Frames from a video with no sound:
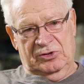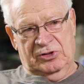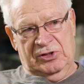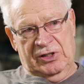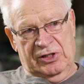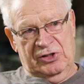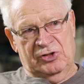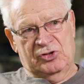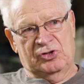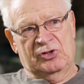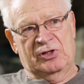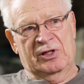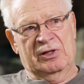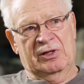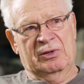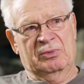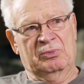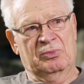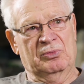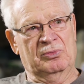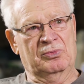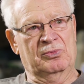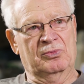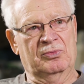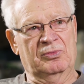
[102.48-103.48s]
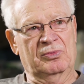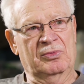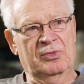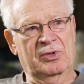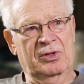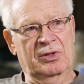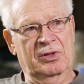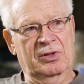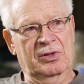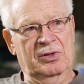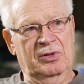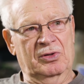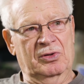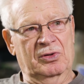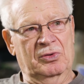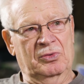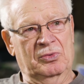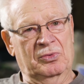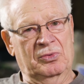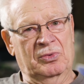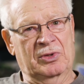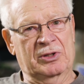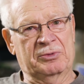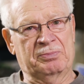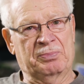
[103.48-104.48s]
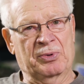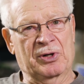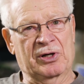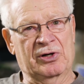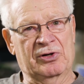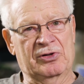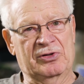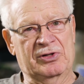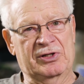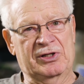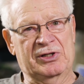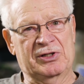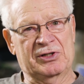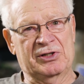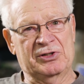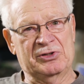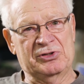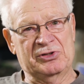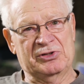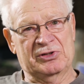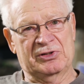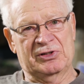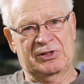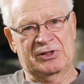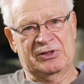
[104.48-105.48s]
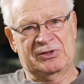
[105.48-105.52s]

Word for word: teach them what part of the engine